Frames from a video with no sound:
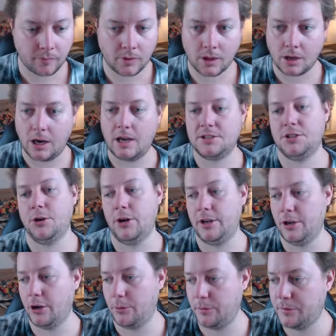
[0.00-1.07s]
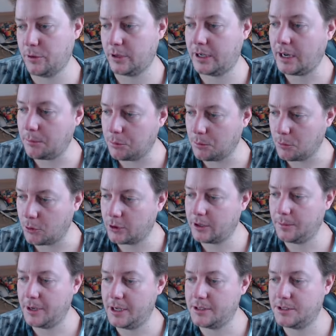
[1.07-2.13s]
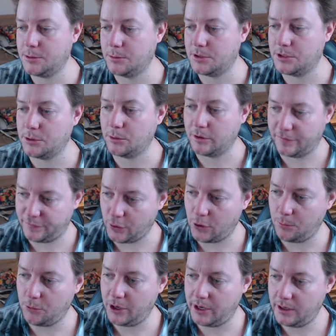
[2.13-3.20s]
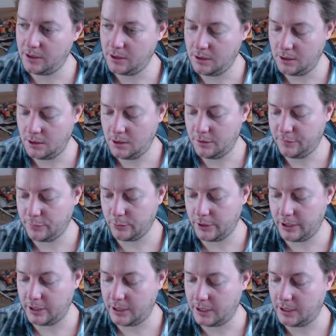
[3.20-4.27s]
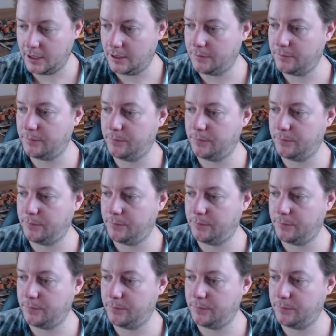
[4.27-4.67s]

Oh, sorry, no, we've got a couple more commands to install the firmware for the